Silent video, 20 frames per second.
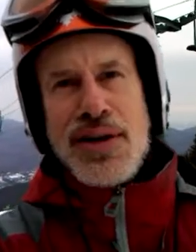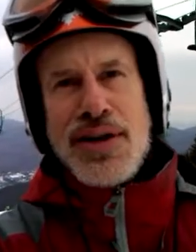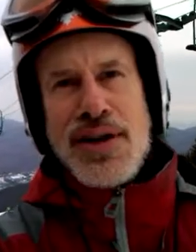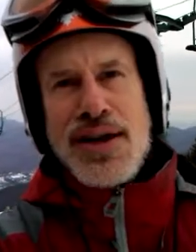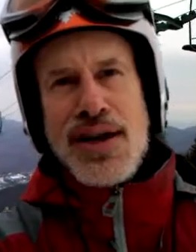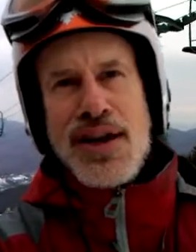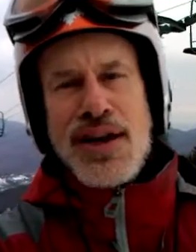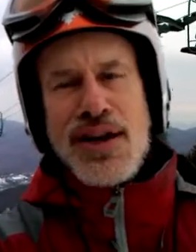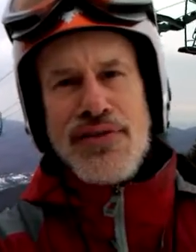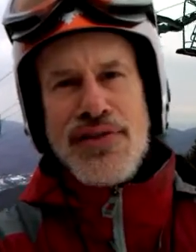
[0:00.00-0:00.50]
But
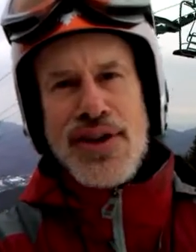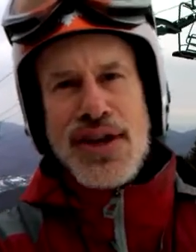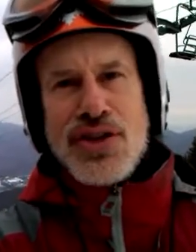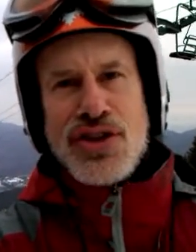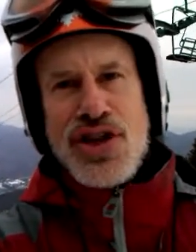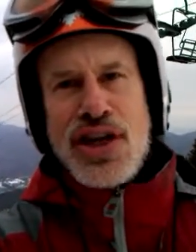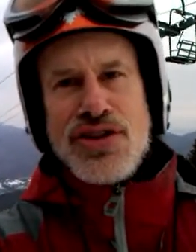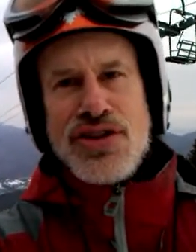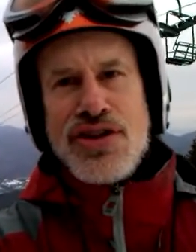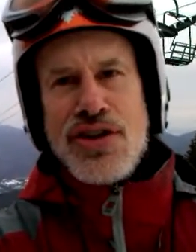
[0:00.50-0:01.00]
in any
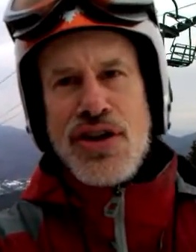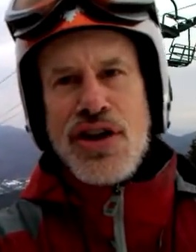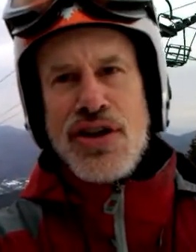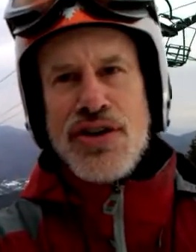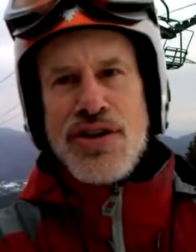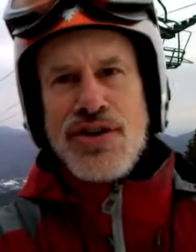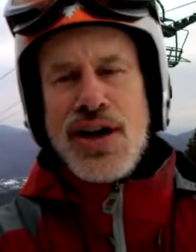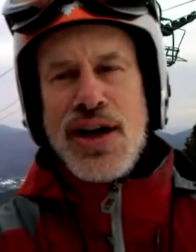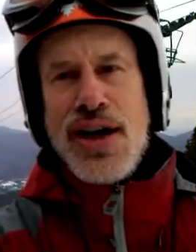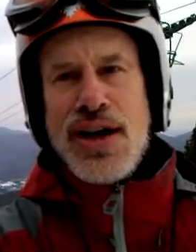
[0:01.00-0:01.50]
event, chasing
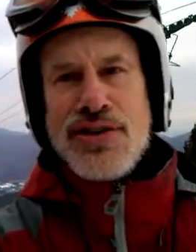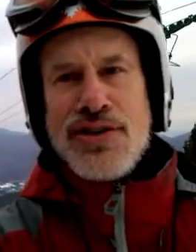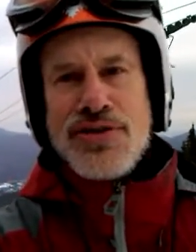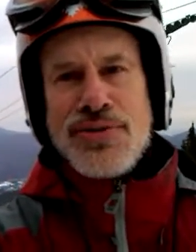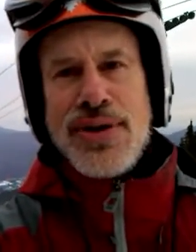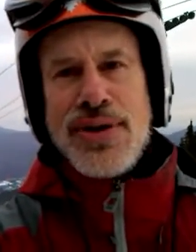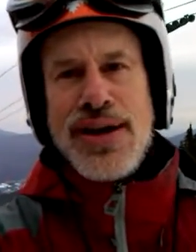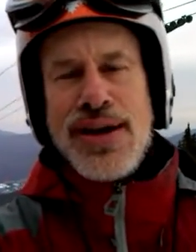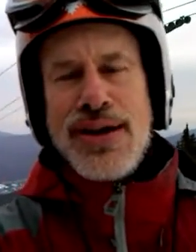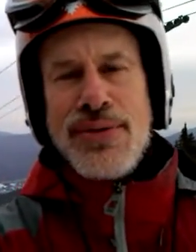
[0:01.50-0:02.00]
all you guys
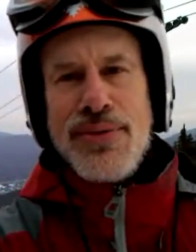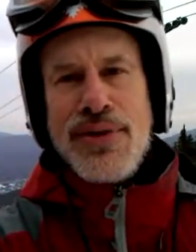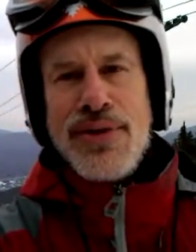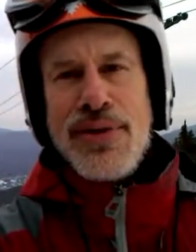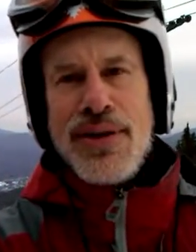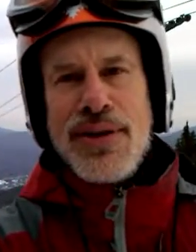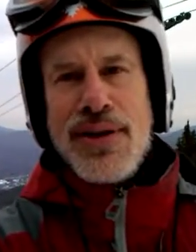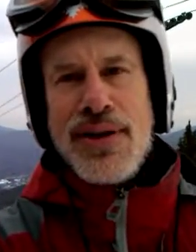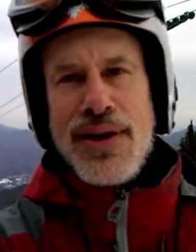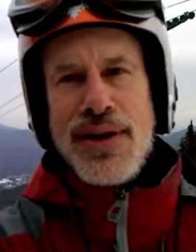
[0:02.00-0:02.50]
around
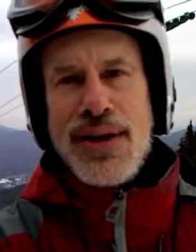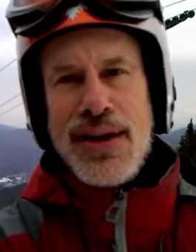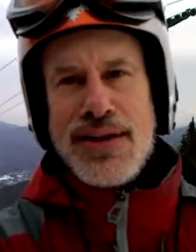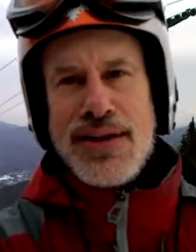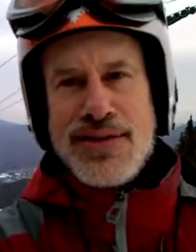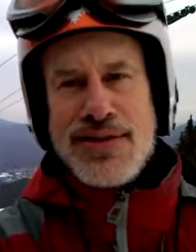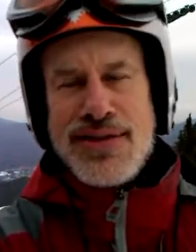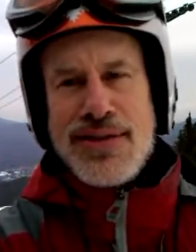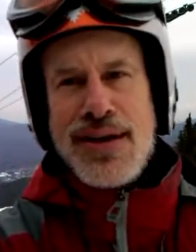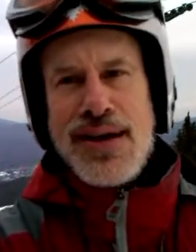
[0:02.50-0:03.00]

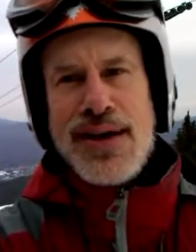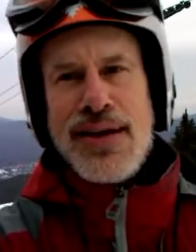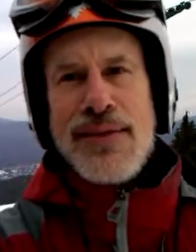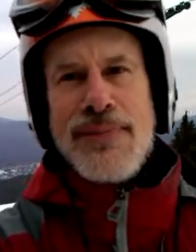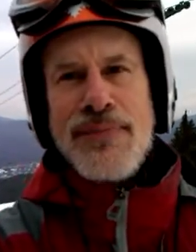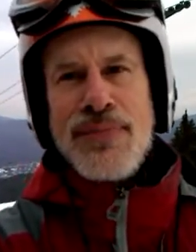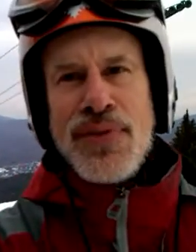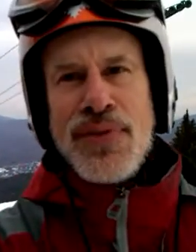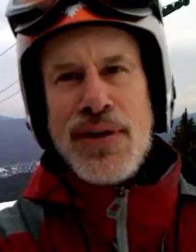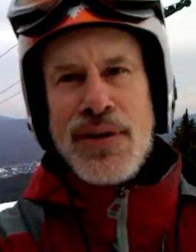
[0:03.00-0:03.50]
has uh,
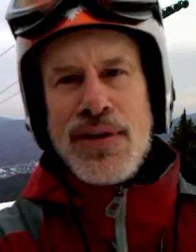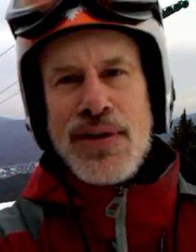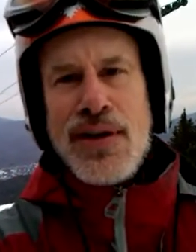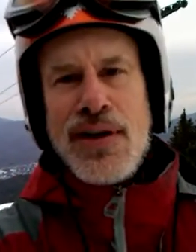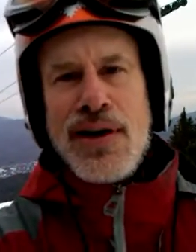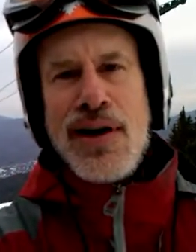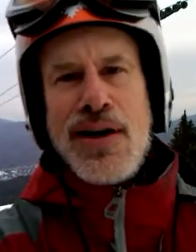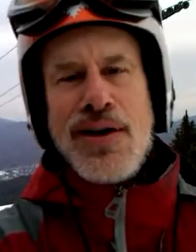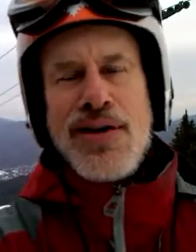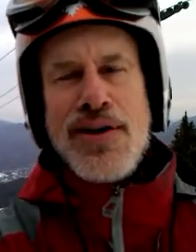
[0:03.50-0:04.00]

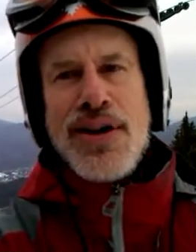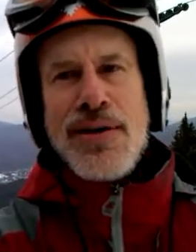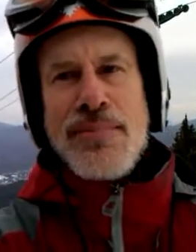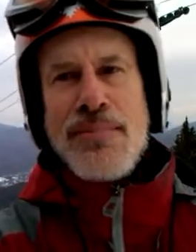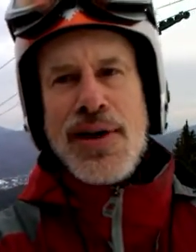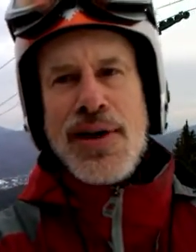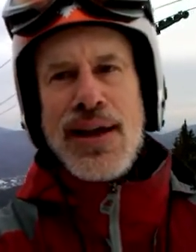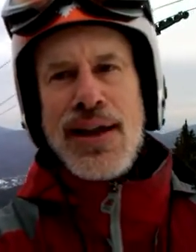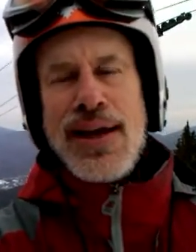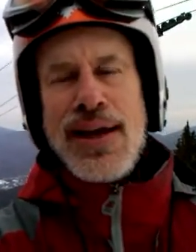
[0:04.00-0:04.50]
hardened
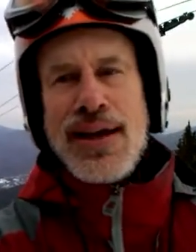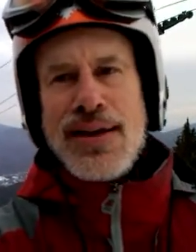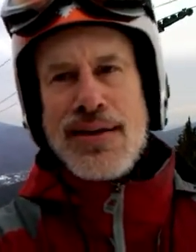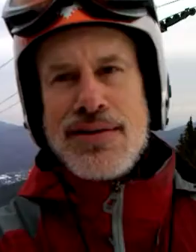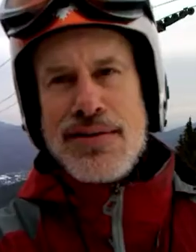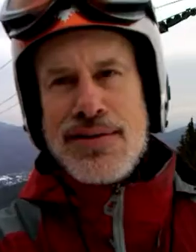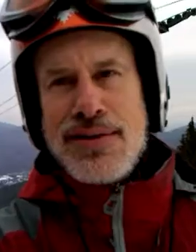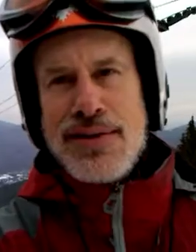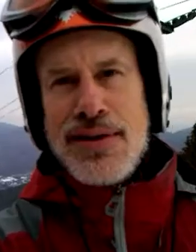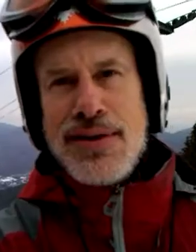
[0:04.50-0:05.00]
up my
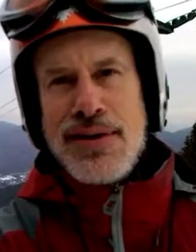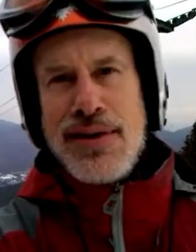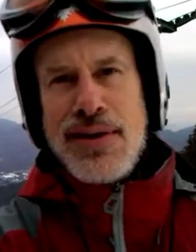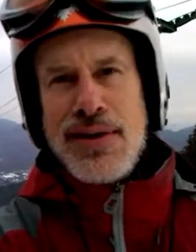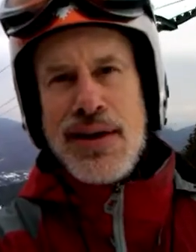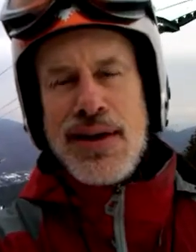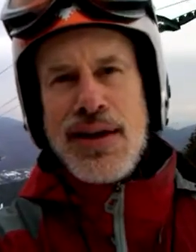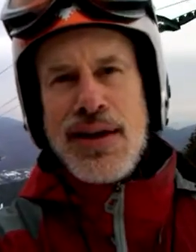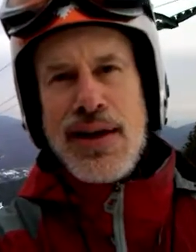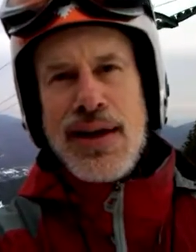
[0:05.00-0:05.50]
legs
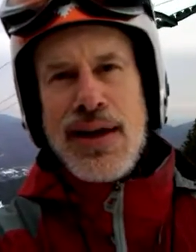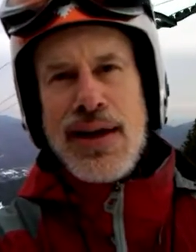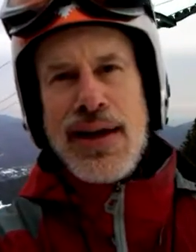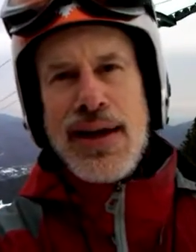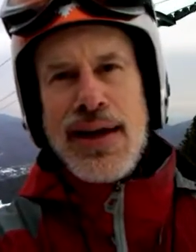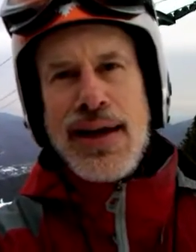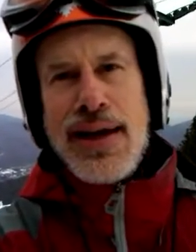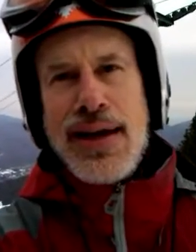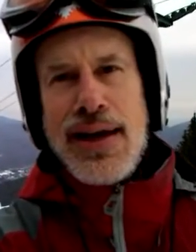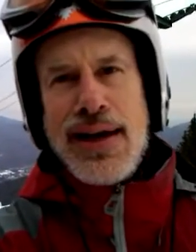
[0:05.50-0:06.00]

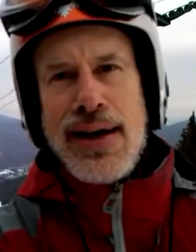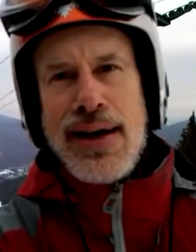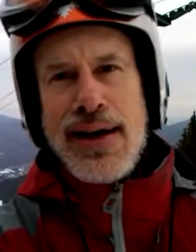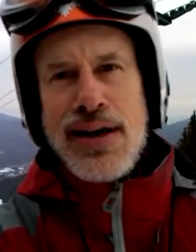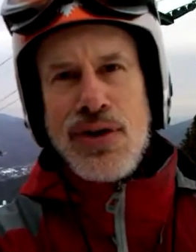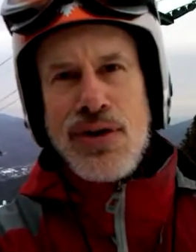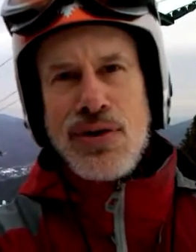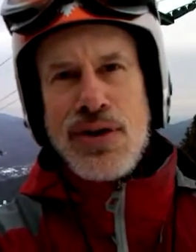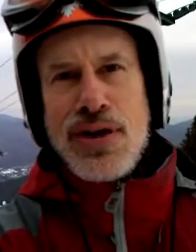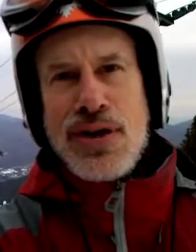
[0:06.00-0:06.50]
and
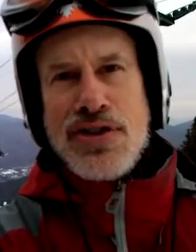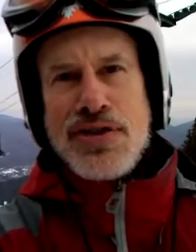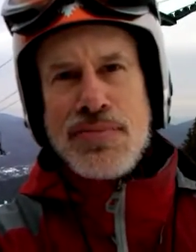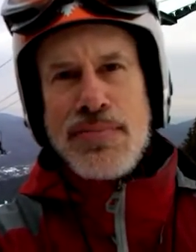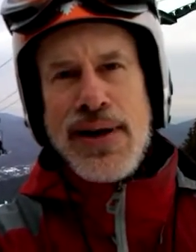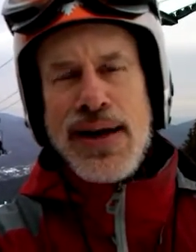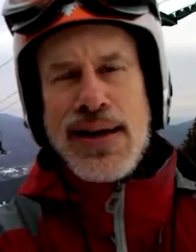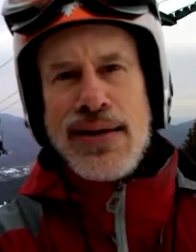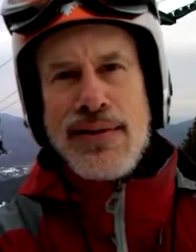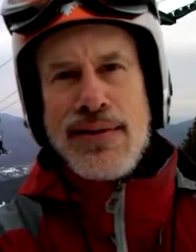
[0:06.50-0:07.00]
I don't
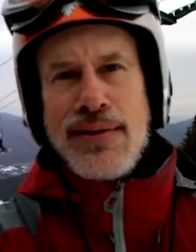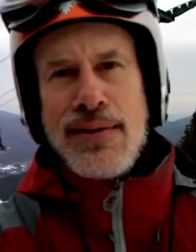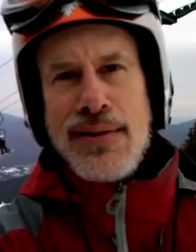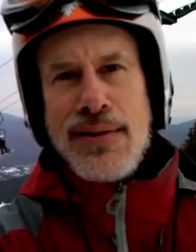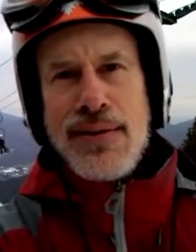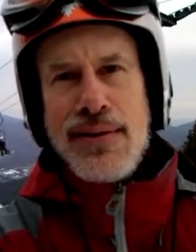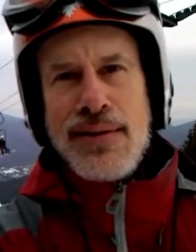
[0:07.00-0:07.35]
expect